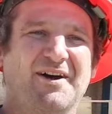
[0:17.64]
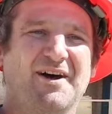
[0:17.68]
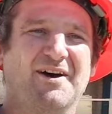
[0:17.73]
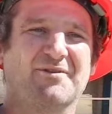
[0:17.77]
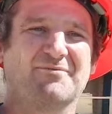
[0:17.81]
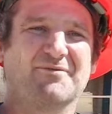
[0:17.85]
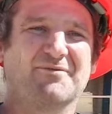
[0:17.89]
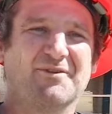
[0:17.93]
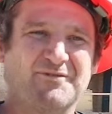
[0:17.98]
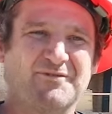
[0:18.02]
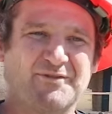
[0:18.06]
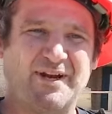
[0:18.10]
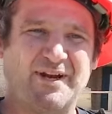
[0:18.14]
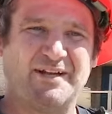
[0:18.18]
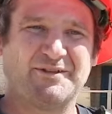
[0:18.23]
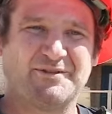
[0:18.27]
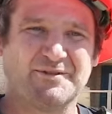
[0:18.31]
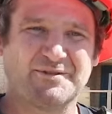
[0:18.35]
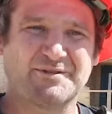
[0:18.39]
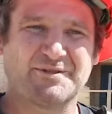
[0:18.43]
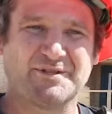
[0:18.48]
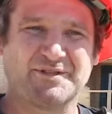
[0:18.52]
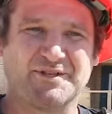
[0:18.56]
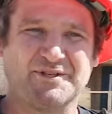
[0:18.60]
A roofer
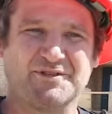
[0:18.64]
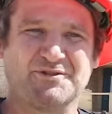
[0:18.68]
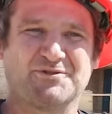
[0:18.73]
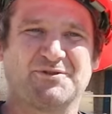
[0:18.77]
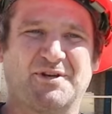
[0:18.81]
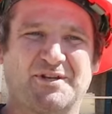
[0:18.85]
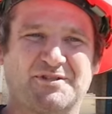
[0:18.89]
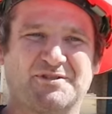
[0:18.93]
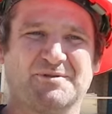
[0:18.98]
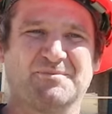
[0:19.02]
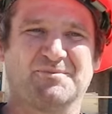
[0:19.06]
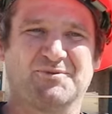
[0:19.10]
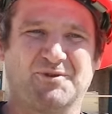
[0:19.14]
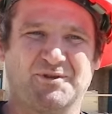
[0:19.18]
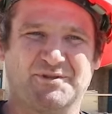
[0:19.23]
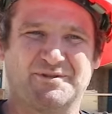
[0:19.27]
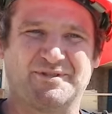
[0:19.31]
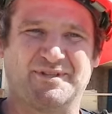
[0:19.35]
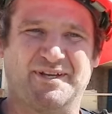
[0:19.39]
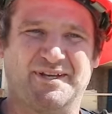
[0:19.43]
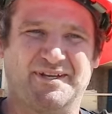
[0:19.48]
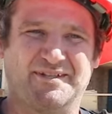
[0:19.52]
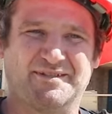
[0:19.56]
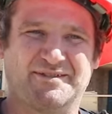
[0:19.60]
enters the construction
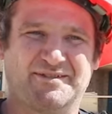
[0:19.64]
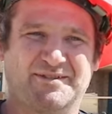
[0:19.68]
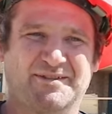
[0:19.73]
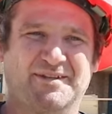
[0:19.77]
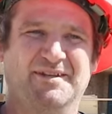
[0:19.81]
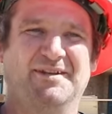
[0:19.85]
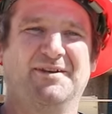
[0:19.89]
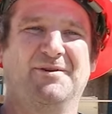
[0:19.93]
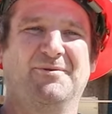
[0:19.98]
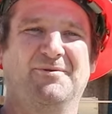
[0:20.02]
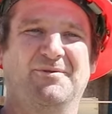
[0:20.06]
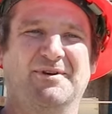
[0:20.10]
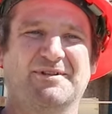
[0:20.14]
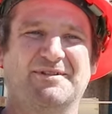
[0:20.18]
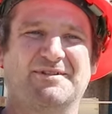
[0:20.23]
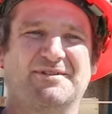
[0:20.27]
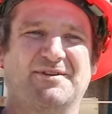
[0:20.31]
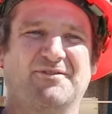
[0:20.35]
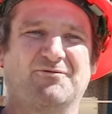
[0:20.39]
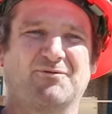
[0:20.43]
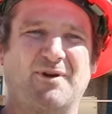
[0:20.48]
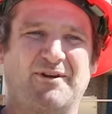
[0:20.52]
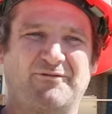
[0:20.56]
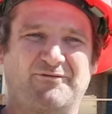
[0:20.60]
process once
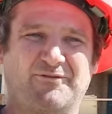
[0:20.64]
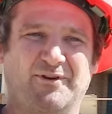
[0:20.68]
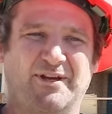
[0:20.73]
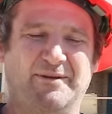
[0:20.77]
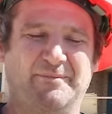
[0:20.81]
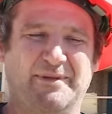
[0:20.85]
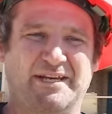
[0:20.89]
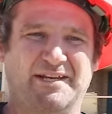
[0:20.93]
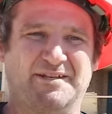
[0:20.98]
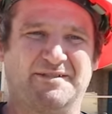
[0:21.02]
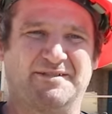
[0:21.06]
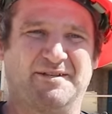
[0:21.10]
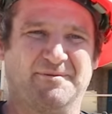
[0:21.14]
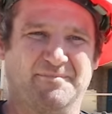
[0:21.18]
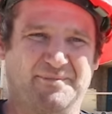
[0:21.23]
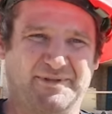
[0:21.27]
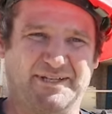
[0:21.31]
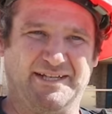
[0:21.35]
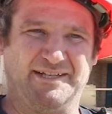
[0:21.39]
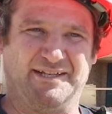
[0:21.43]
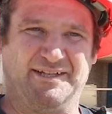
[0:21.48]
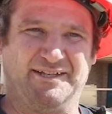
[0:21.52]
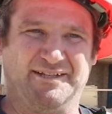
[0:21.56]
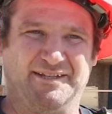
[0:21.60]
the rough framing is
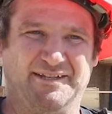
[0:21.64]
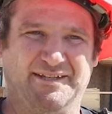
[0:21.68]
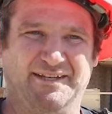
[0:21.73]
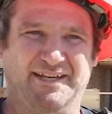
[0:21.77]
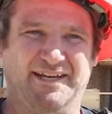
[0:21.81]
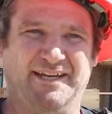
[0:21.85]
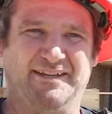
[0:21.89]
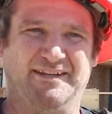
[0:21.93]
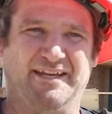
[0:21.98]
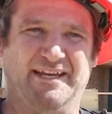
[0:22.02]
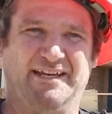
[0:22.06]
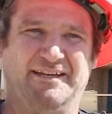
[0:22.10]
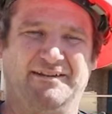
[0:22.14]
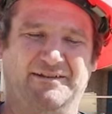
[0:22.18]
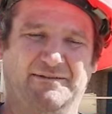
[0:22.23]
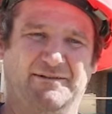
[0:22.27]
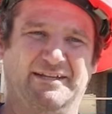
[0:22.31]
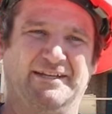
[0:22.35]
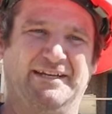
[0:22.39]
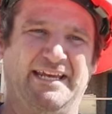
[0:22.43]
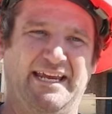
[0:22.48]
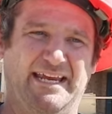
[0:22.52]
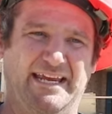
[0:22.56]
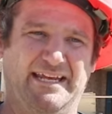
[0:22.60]
completed and they
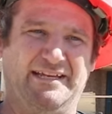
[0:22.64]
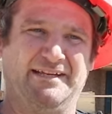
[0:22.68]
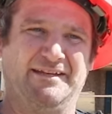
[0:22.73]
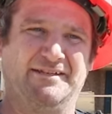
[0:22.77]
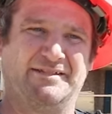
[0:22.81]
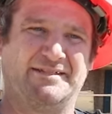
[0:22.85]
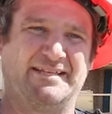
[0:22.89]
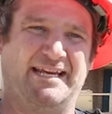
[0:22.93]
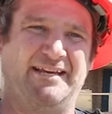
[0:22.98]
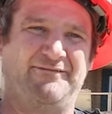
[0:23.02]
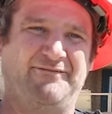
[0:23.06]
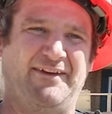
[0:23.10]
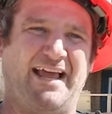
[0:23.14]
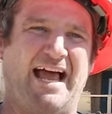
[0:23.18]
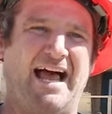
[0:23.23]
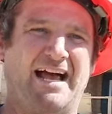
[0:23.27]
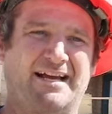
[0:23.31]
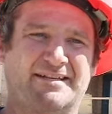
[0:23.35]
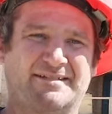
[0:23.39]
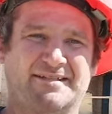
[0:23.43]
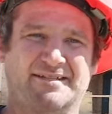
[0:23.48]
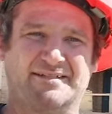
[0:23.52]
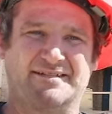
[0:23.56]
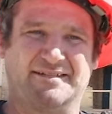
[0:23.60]
gain safe
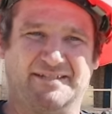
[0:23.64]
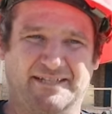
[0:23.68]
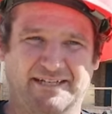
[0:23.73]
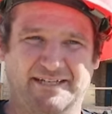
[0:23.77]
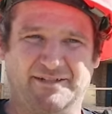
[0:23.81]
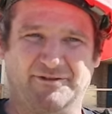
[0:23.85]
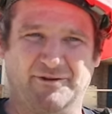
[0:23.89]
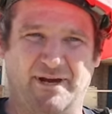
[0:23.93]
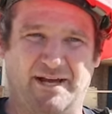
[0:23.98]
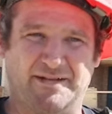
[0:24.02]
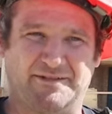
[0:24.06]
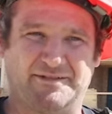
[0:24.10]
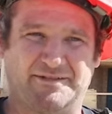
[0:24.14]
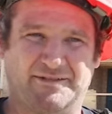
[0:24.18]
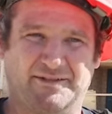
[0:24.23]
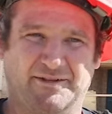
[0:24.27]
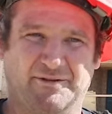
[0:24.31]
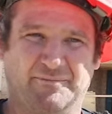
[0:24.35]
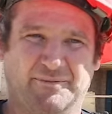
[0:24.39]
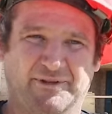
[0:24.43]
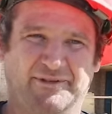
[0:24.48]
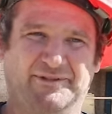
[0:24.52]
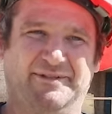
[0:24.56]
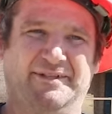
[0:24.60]
access and egress to
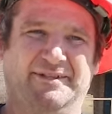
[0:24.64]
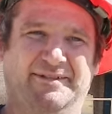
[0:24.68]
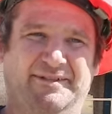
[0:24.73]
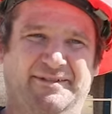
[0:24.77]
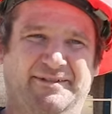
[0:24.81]
the building.